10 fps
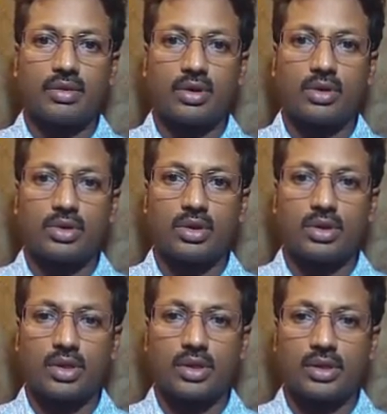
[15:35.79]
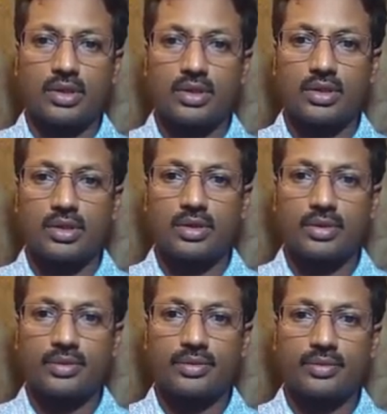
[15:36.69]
have a closer look at this.